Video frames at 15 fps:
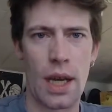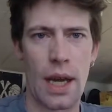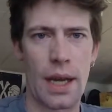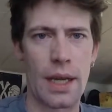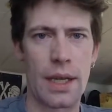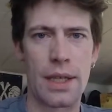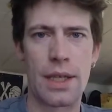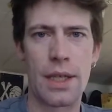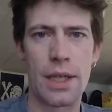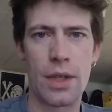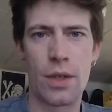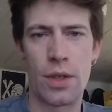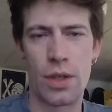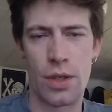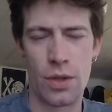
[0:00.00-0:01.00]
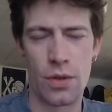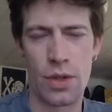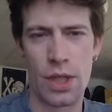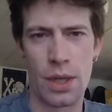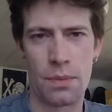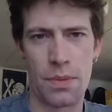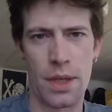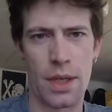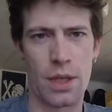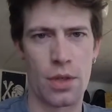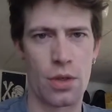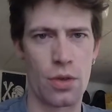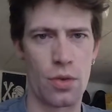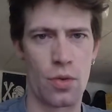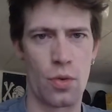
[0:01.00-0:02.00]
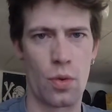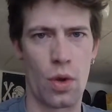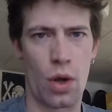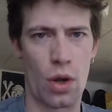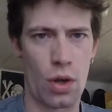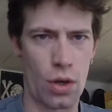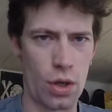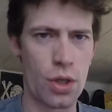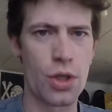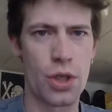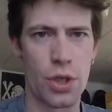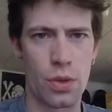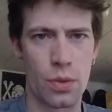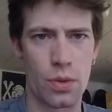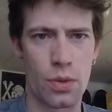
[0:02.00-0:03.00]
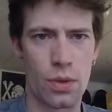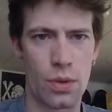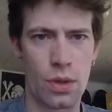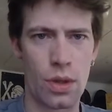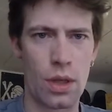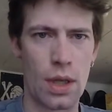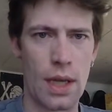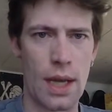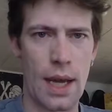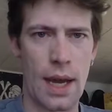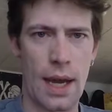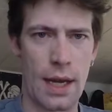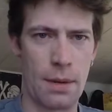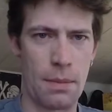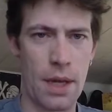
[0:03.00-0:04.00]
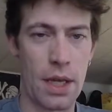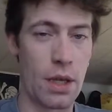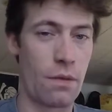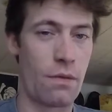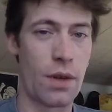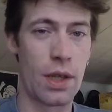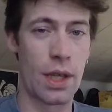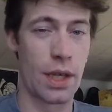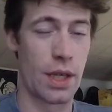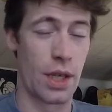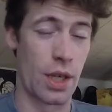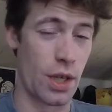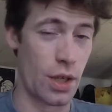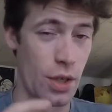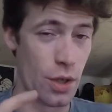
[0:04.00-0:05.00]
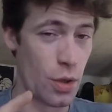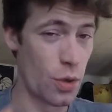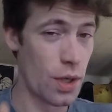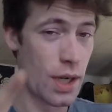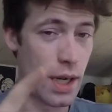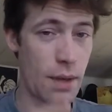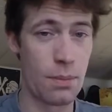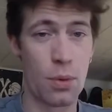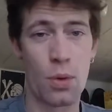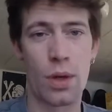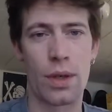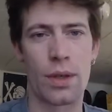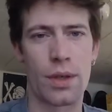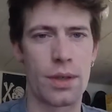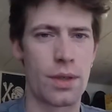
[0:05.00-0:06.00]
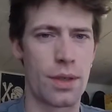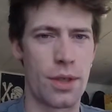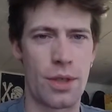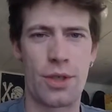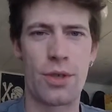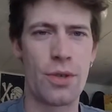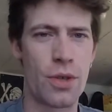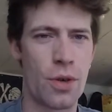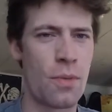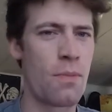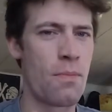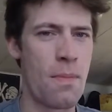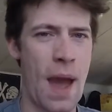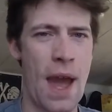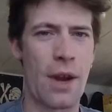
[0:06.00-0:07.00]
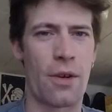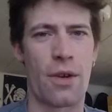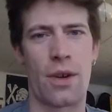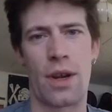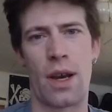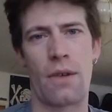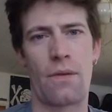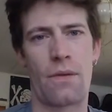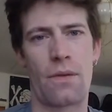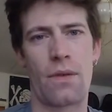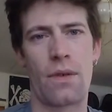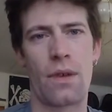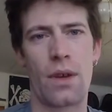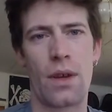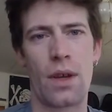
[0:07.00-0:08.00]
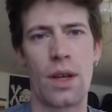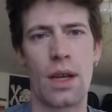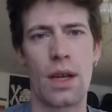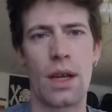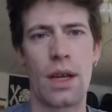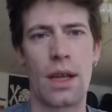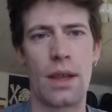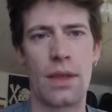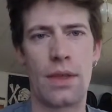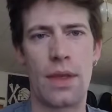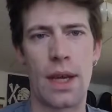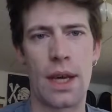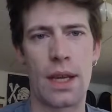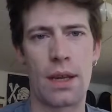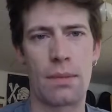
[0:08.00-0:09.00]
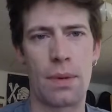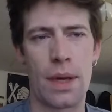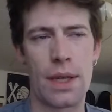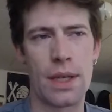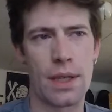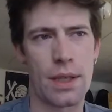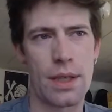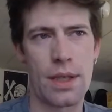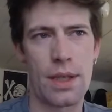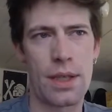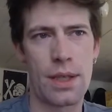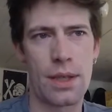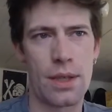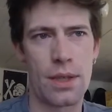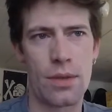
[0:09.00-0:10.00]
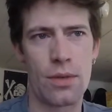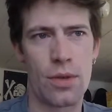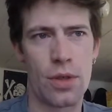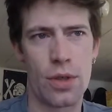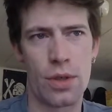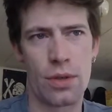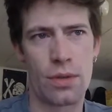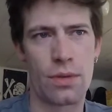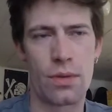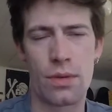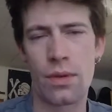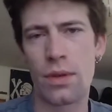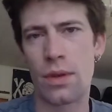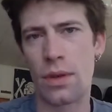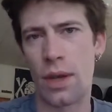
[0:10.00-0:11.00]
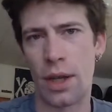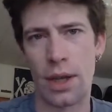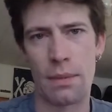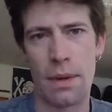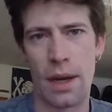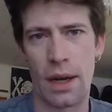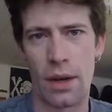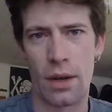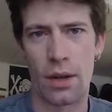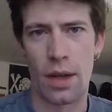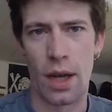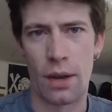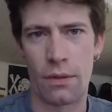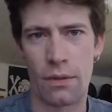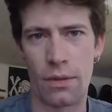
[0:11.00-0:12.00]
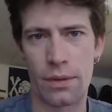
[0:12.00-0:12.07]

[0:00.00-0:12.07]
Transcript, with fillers: and continue to do something to hurt you and to make you feel like you're not important, you don't matter enough, that basically you should cut them out of your life.